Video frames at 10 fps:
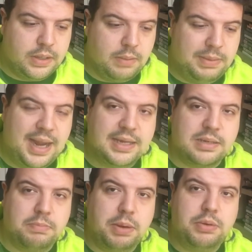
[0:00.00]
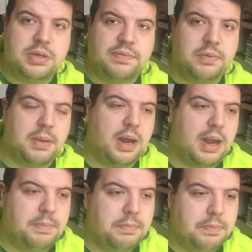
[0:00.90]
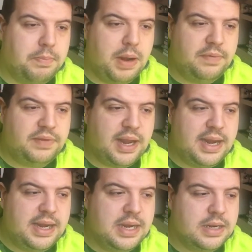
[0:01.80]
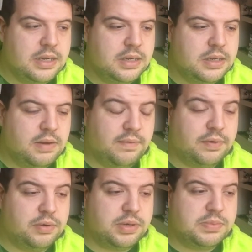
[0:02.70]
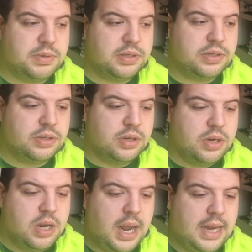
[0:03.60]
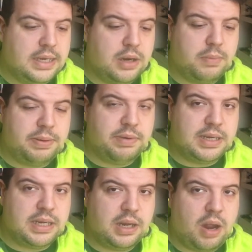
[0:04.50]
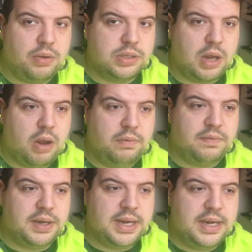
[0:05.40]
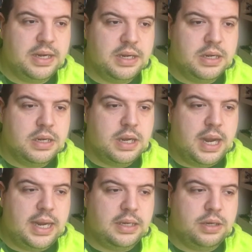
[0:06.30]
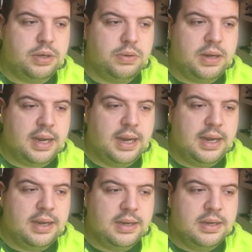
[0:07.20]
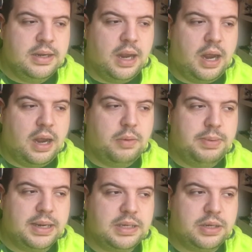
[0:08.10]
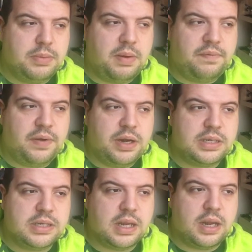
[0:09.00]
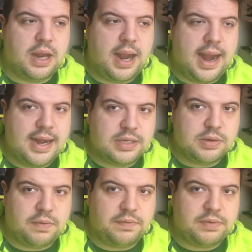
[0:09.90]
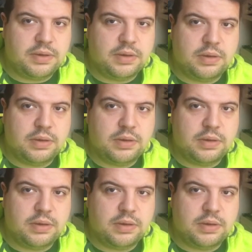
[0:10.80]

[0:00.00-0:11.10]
I'm getting some boots for my birthday, for Christmas, and then I'll be ready to go. So hopefully in the new year I'll be able to do my first airsoft